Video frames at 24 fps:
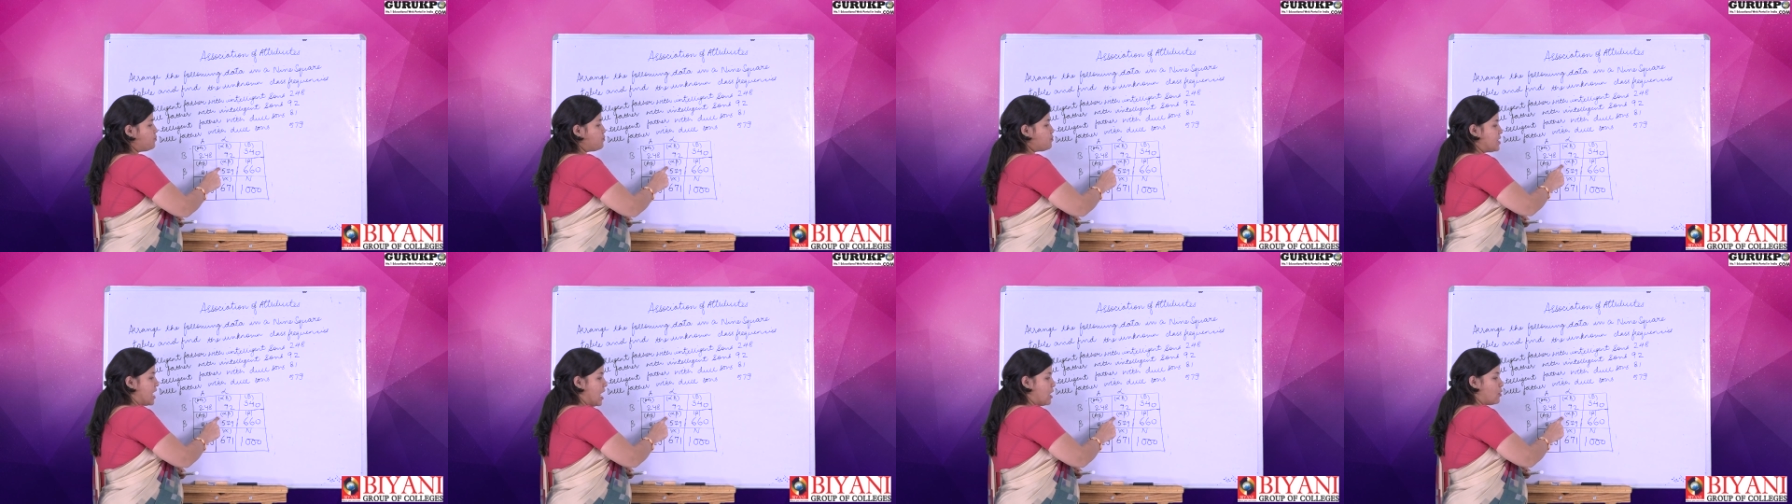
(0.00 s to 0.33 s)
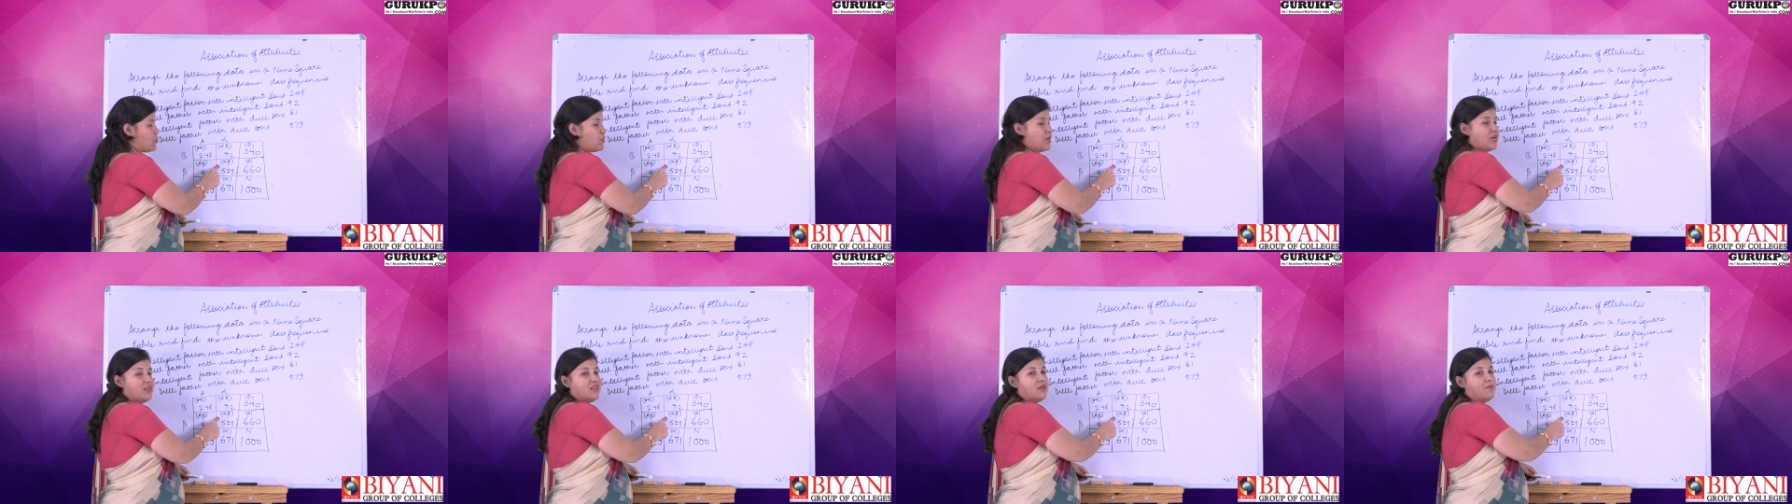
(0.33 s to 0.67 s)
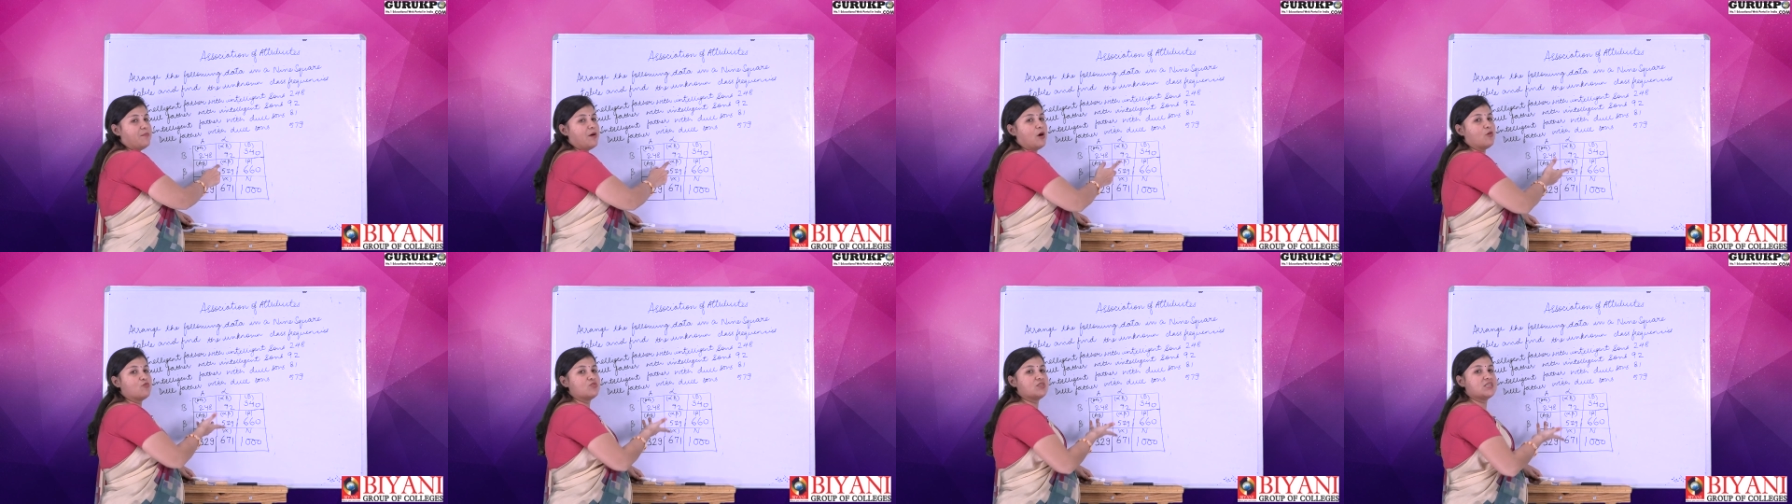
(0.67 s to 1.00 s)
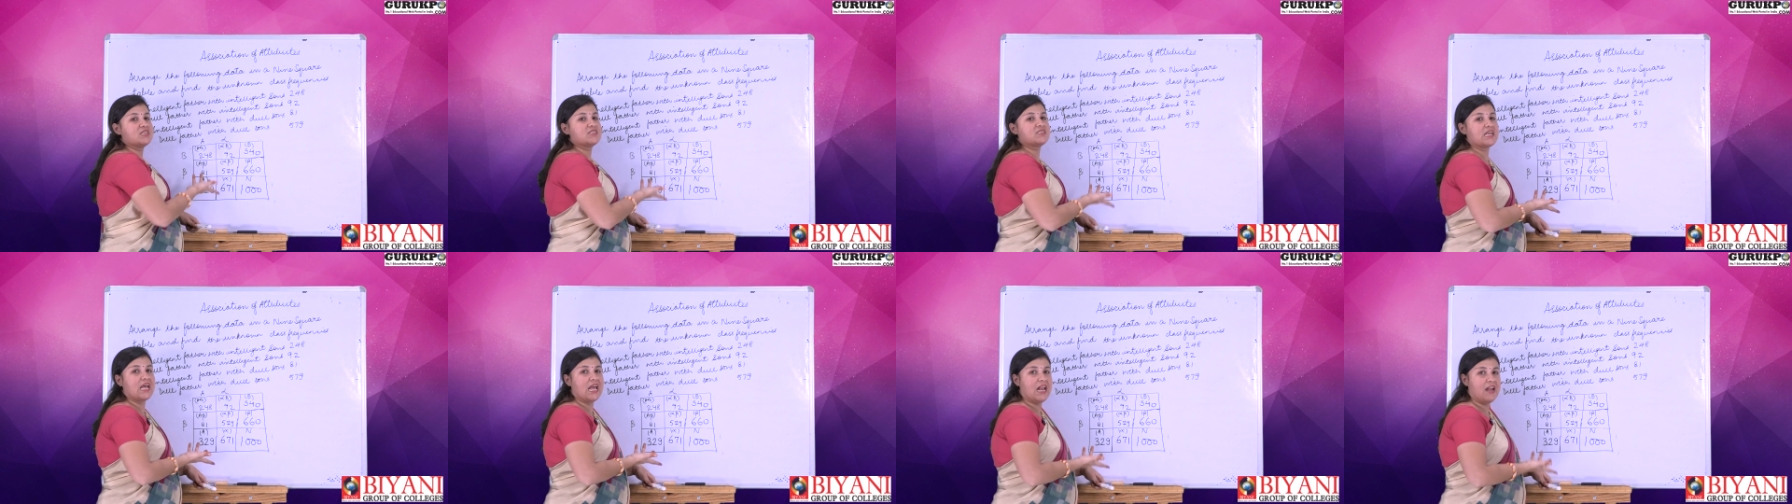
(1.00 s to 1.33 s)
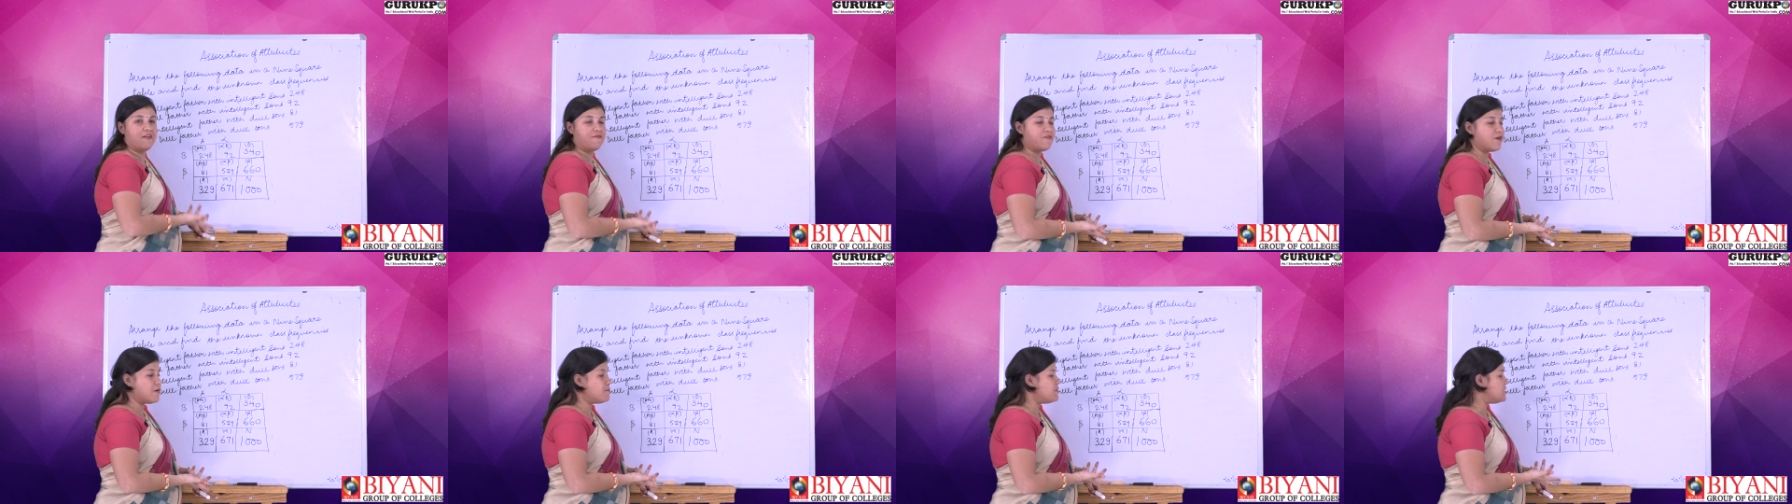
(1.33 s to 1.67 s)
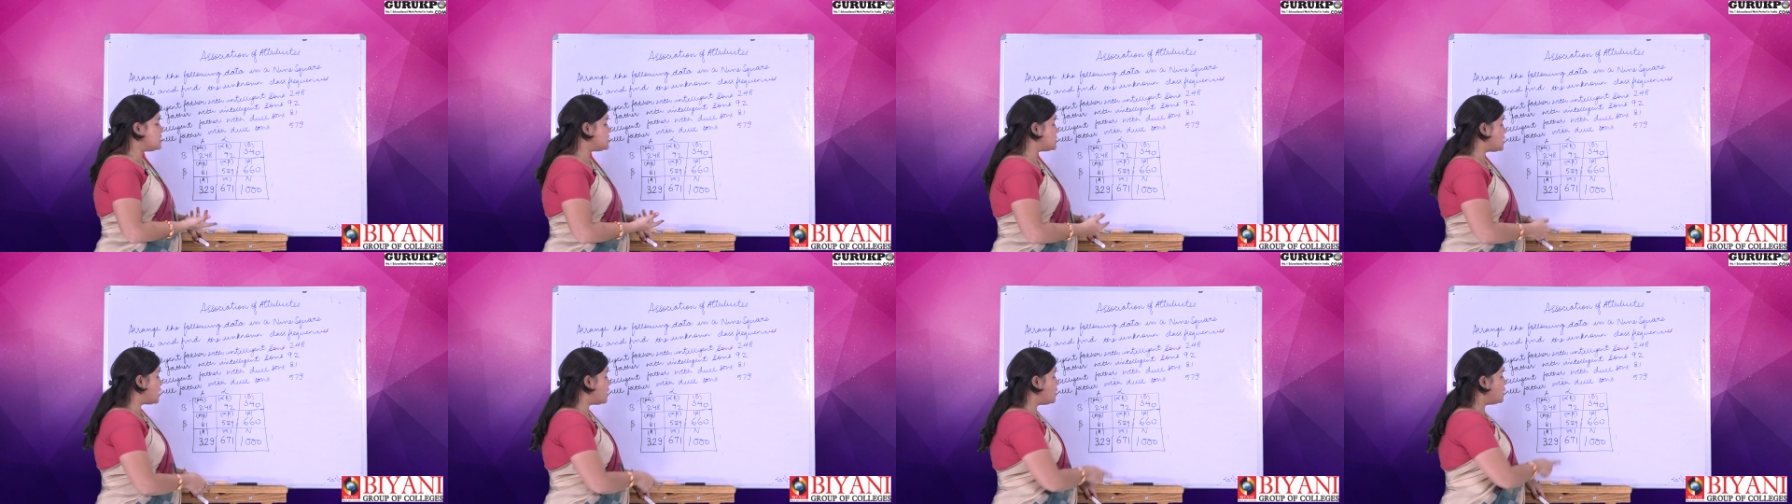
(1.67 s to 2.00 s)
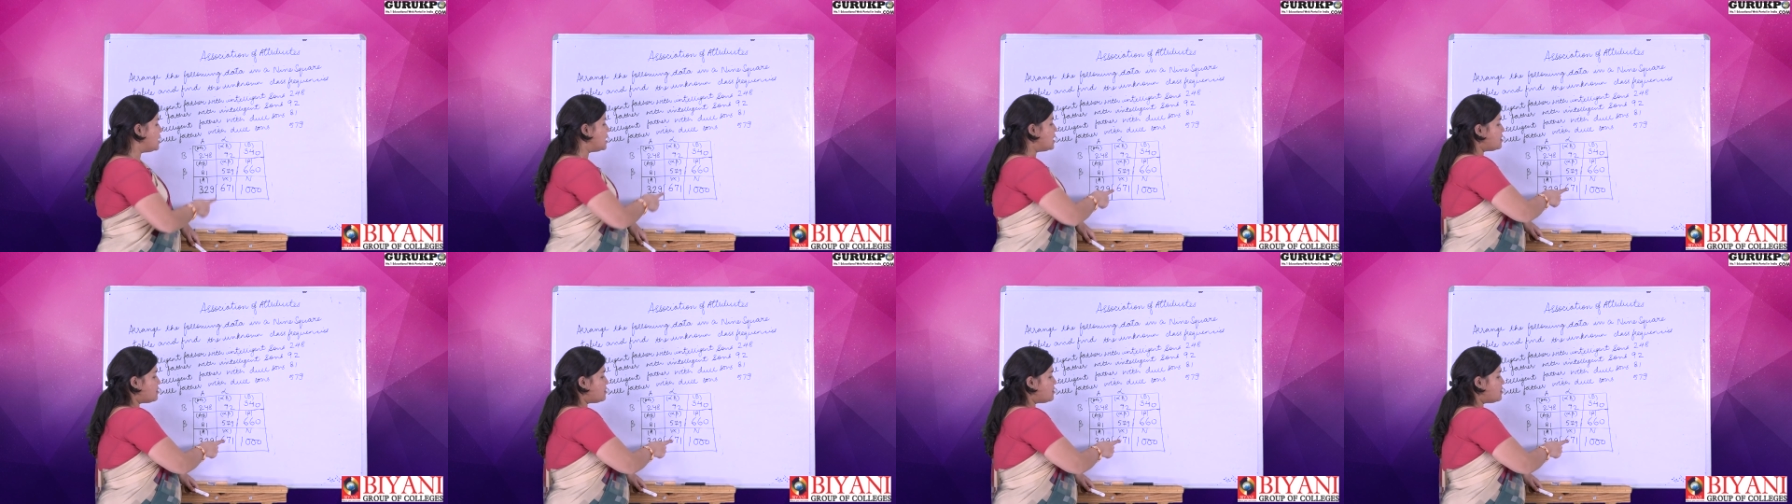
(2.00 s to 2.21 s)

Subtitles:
calculate the amount is alpha beta,